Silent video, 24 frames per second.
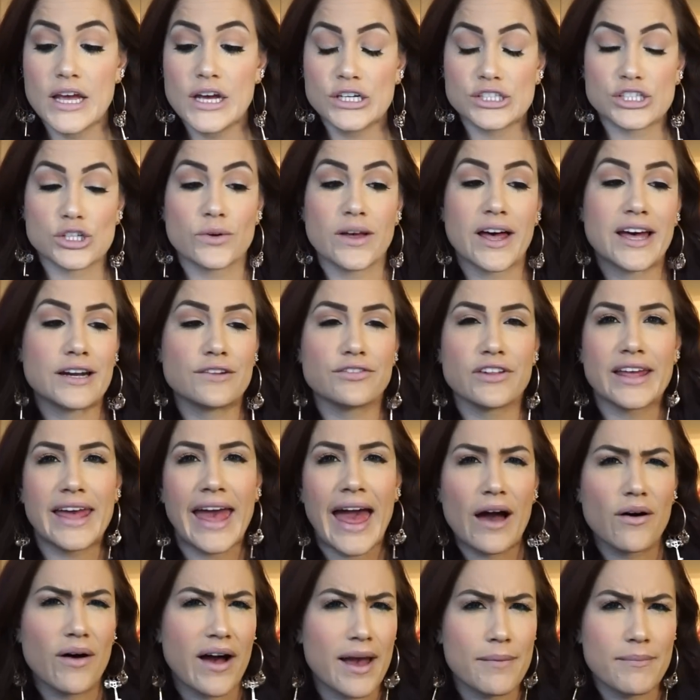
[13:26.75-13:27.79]
So kind of like
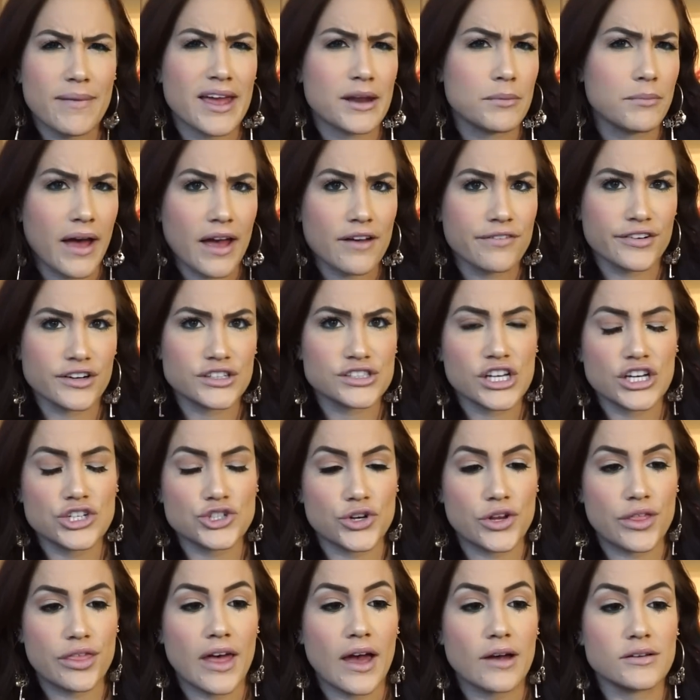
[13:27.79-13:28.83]
how I made my first
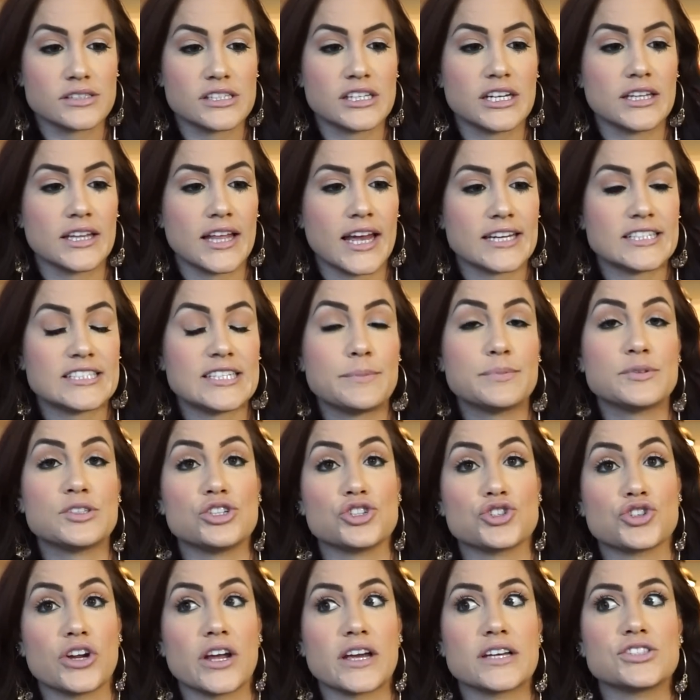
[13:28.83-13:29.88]
100,000 and like tips and
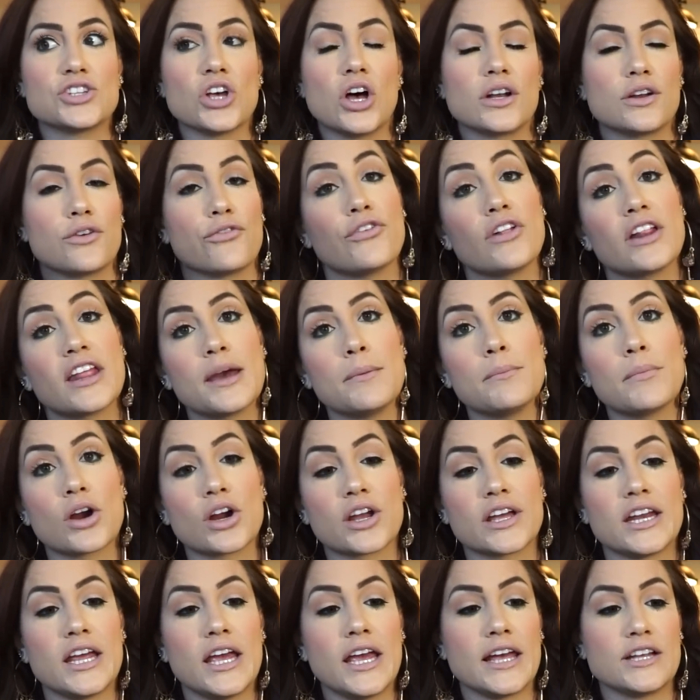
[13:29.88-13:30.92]
tricks on affiliate
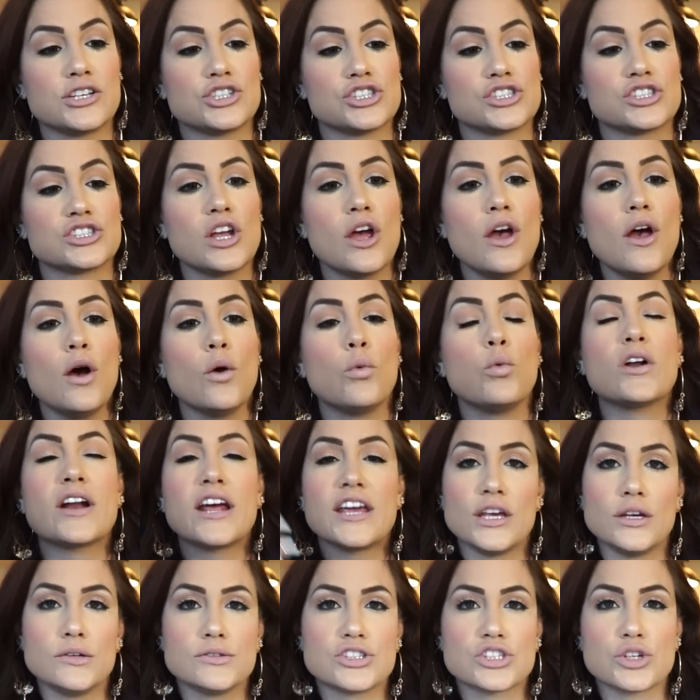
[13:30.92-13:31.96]
marketing and just what
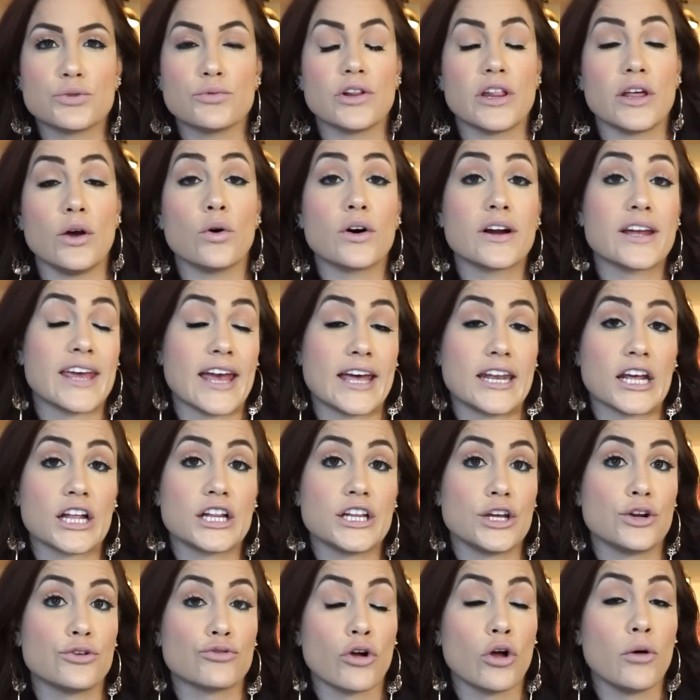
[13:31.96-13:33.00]
I use to really
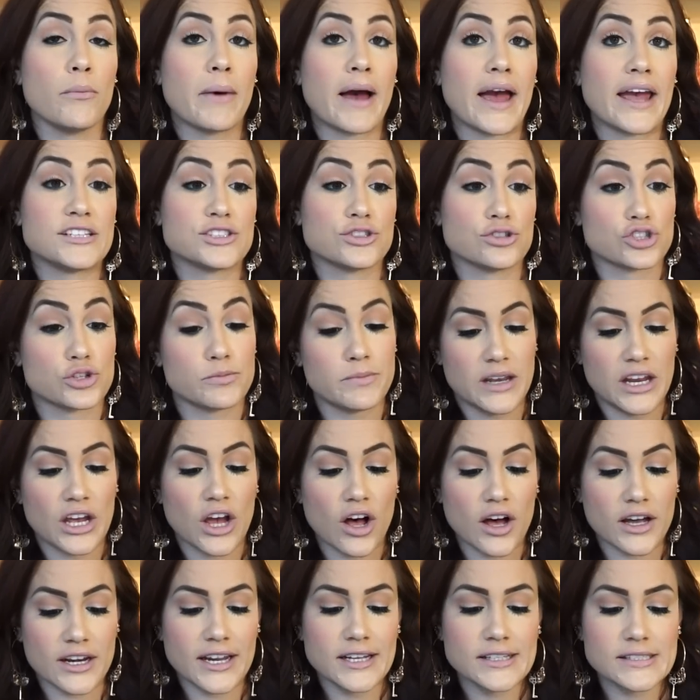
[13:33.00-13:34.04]
organically grow my social media
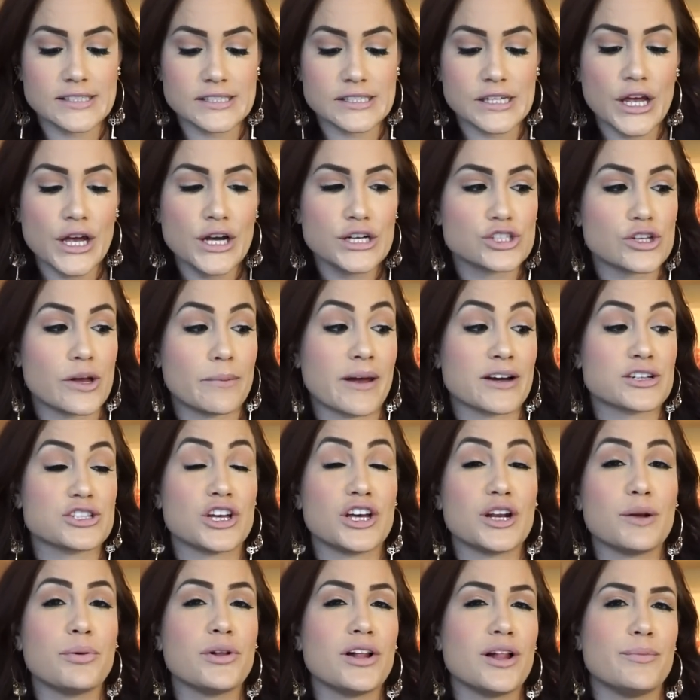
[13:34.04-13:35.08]
audience. So I'm actually
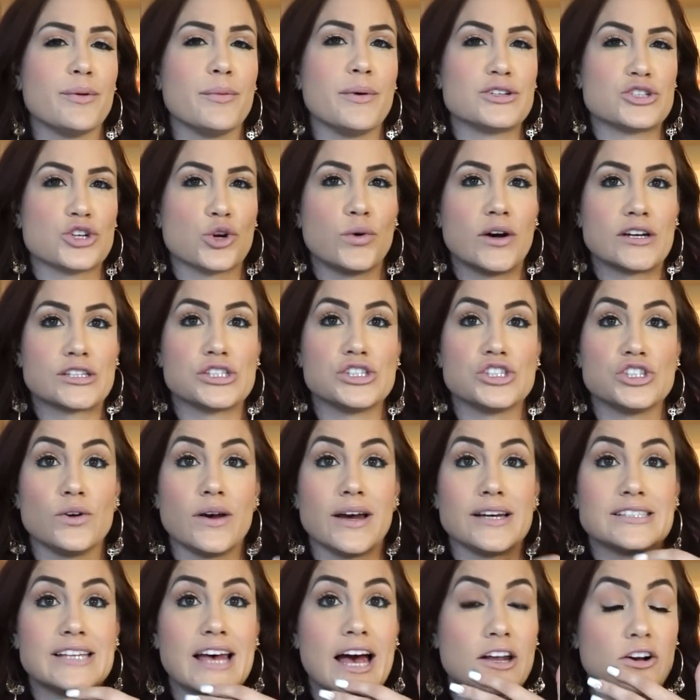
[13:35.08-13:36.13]
gonna pull up a bunch of questions you
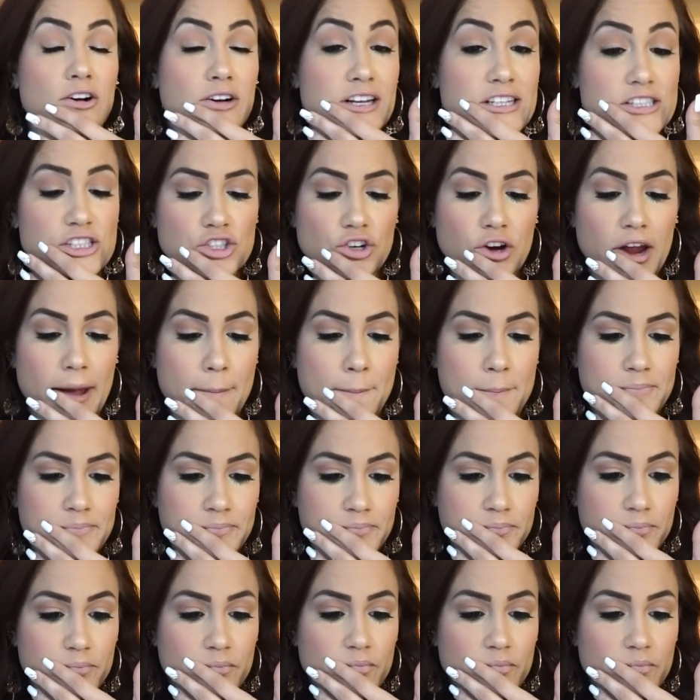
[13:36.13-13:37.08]
guys had on Instagram